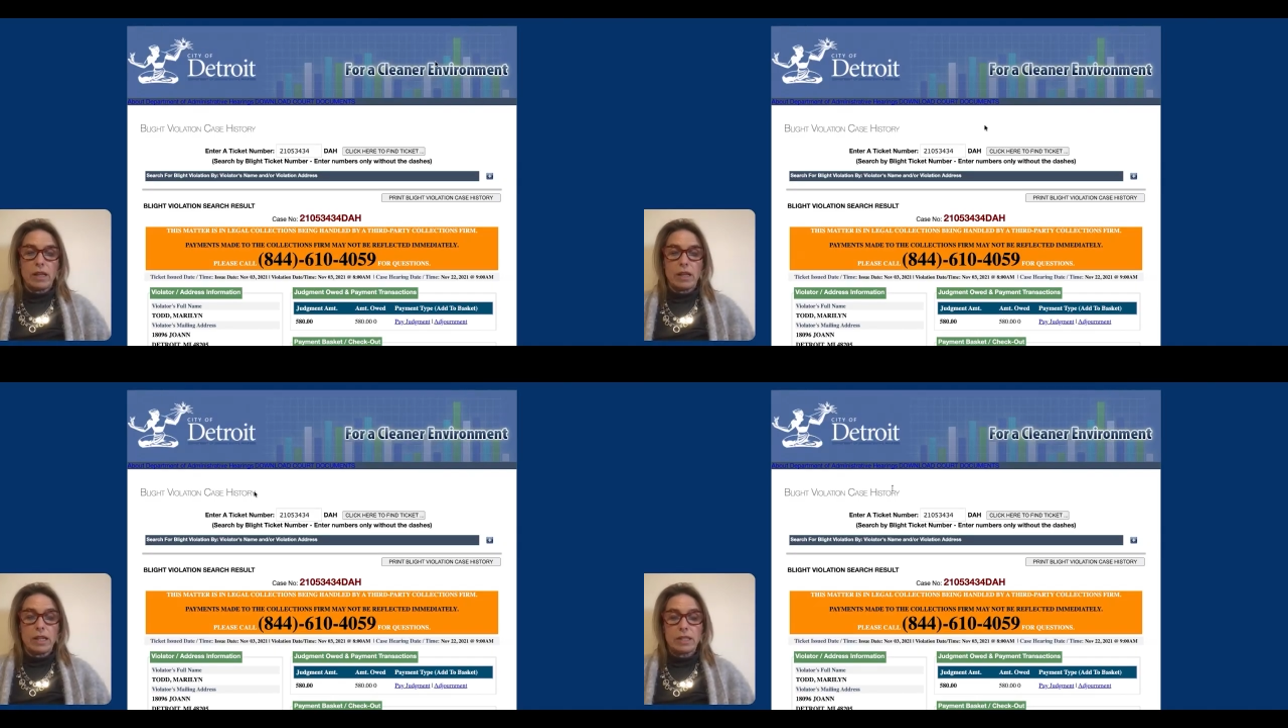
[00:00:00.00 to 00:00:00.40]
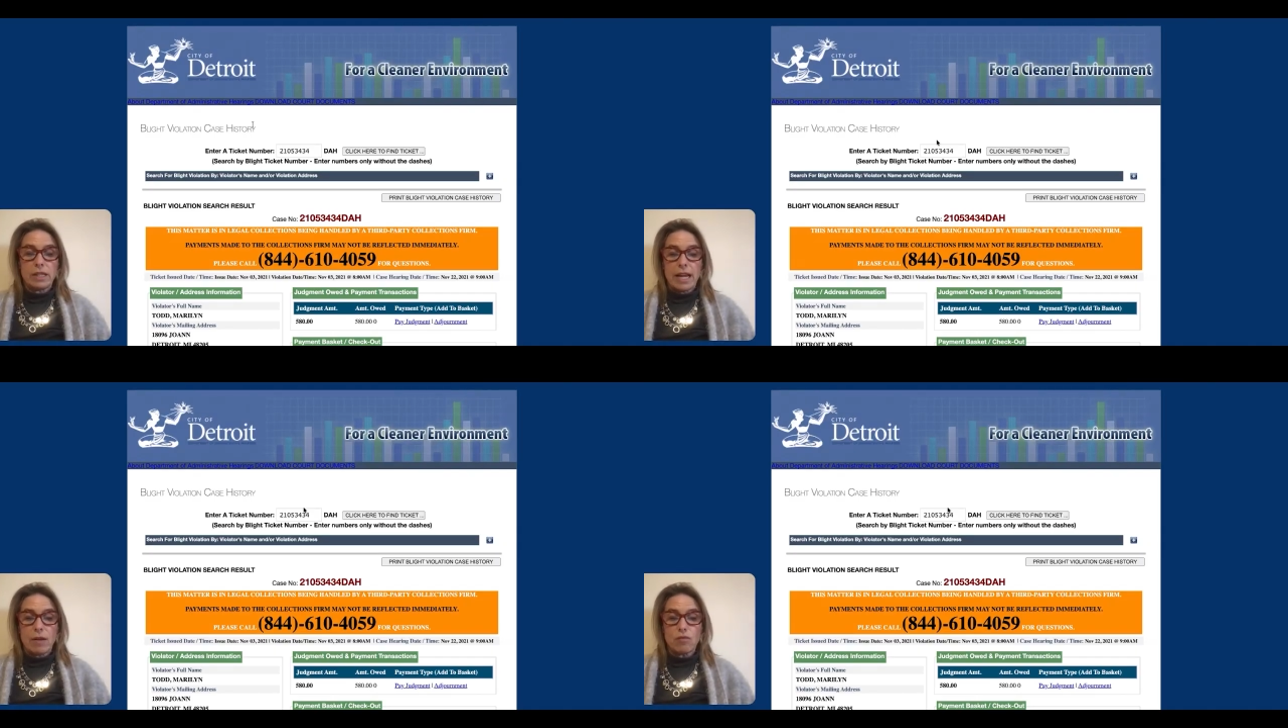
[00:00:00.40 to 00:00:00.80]
that they
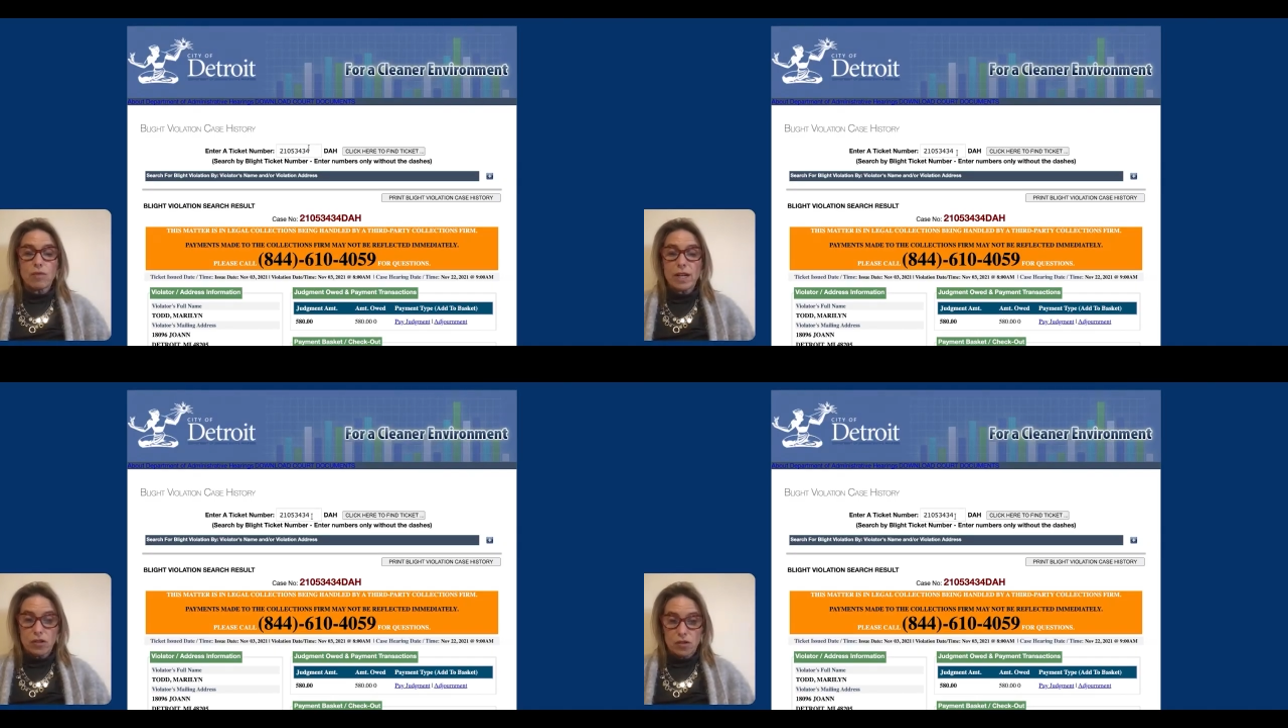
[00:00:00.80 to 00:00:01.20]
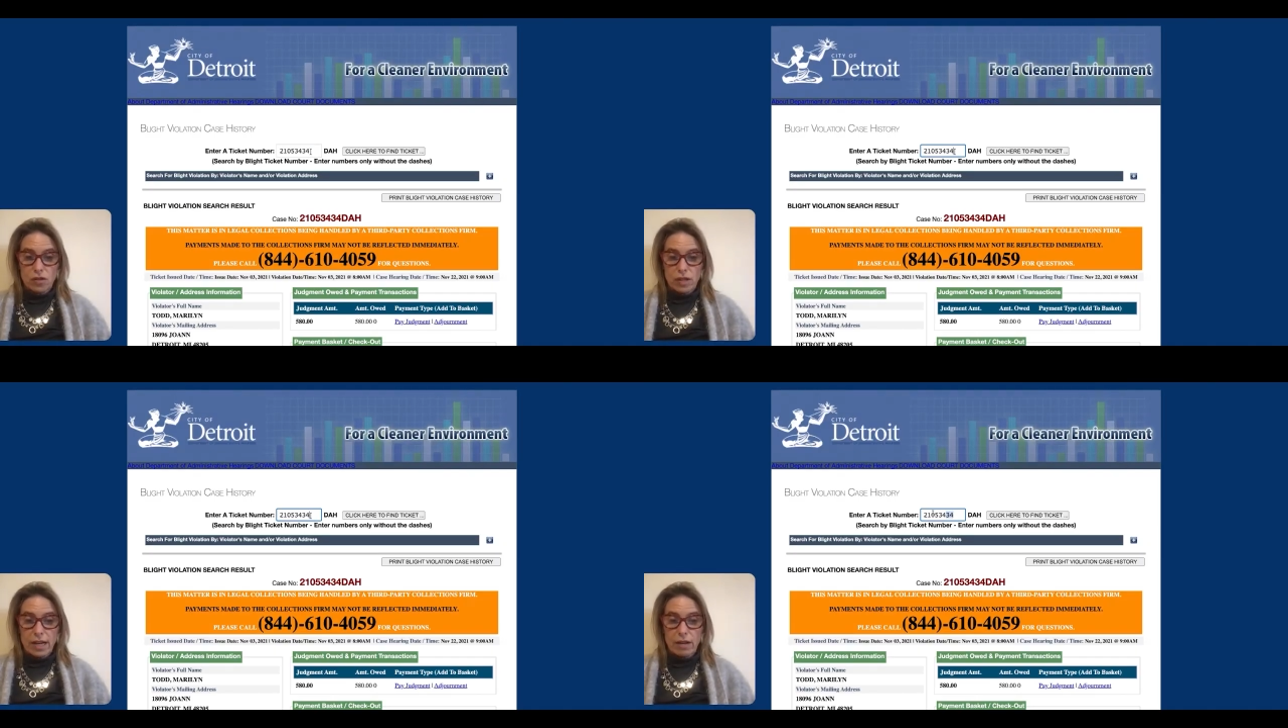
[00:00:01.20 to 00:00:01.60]
did not
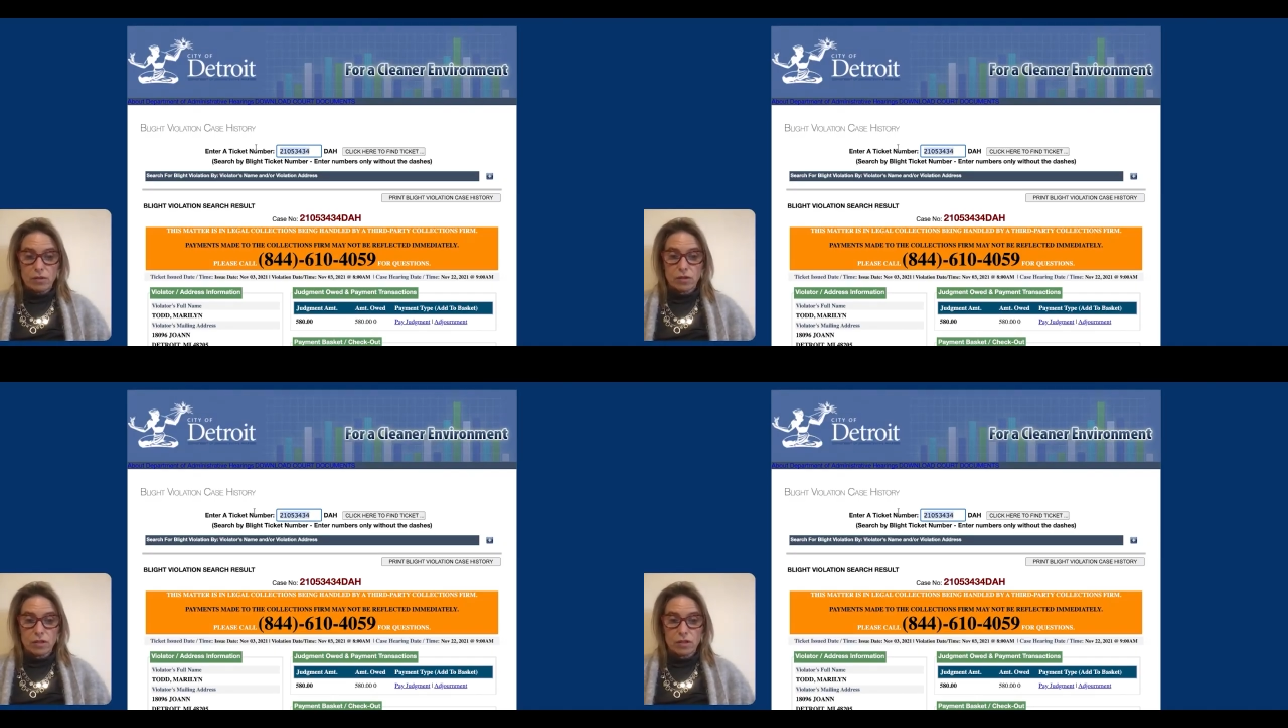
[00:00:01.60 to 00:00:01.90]
register the house,